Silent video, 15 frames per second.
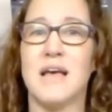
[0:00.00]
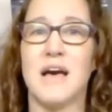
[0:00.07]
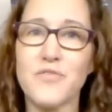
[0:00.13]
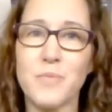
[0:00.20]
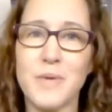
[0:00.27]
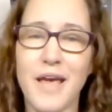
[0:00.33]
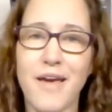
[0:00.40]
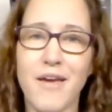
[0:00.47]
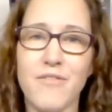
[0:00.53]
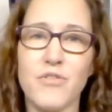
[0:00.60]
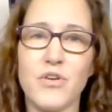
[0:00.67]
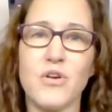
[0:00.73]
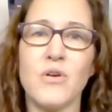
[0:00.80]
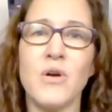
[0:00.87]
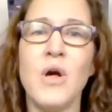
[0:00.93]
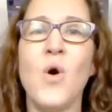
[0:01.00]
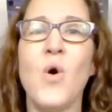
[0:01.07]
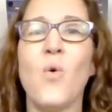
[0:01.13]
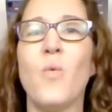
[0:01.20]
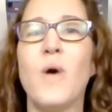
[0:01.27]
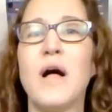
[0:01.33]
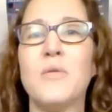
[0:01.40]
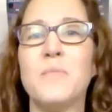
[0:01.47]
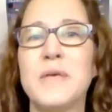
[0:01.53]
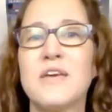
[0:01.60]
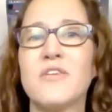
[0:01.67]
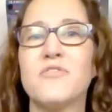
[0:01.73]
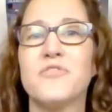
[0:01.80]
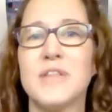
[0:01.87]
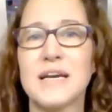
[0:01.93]
of behavior while
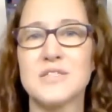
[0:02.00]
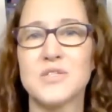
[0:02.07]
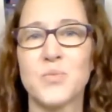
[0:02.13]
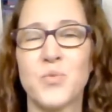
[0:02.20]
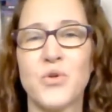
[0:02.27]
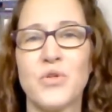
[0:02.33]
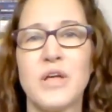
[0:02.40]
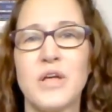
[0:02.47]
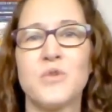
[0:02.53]
being flexible